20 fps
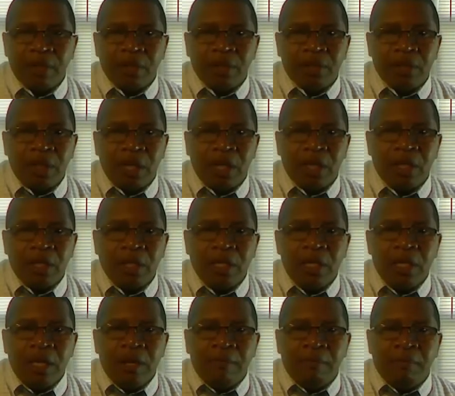Okay,
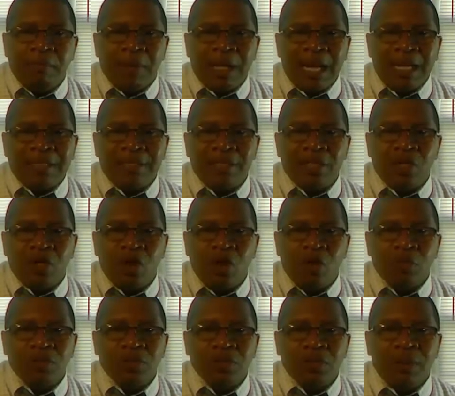but I took
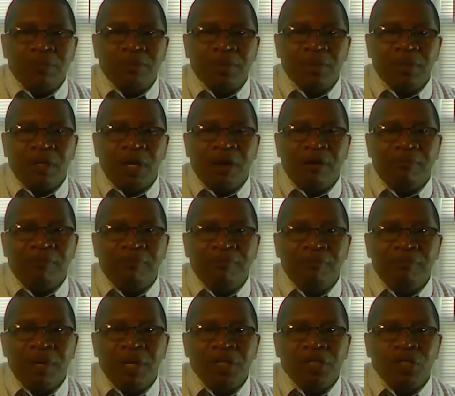home something of
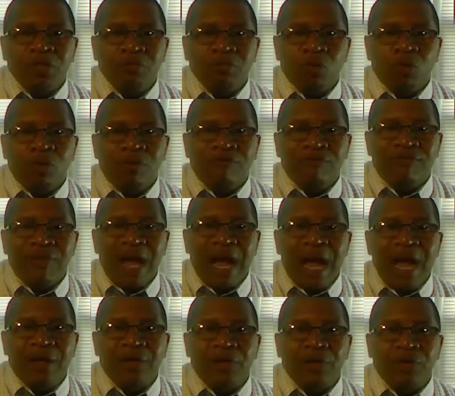much more
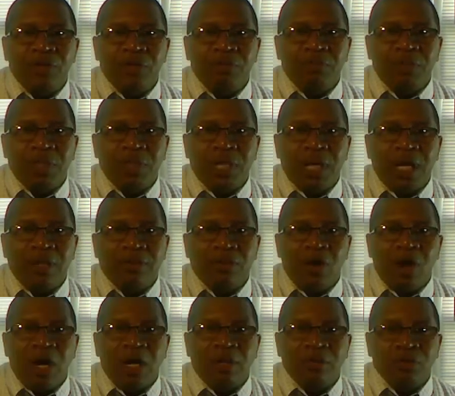value to me. I
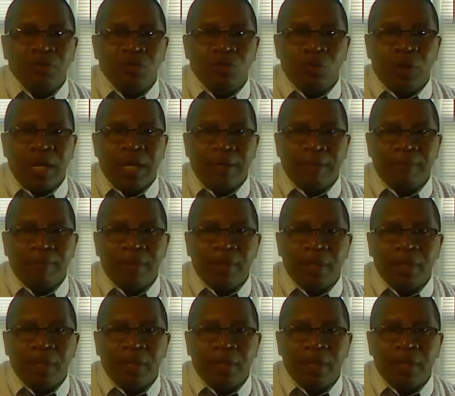thought it was great.